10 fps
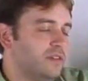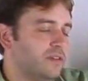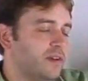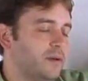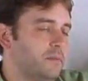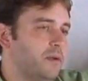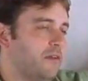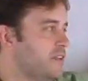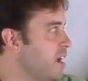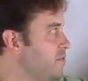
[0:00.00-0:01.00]

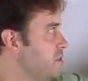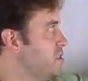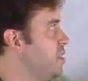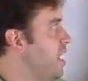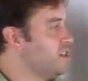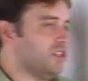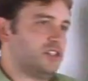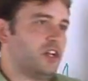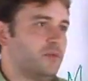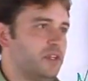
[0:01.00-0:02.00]
is
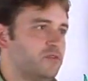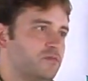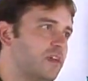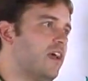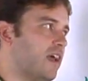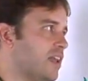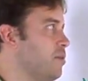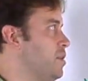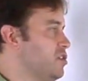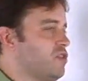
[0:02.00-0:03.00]
going to end
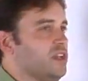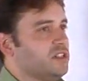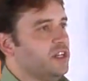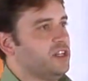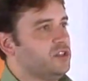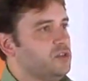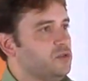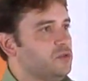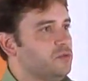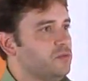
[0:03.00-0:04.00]
up being translated
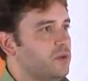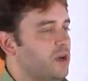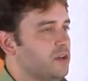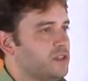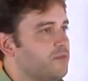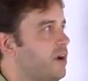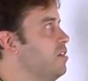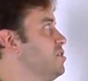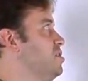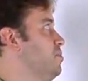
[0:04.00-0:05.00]
to some
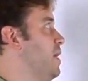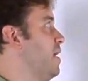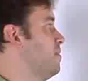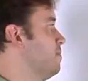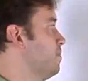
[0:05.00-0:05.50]
file system path.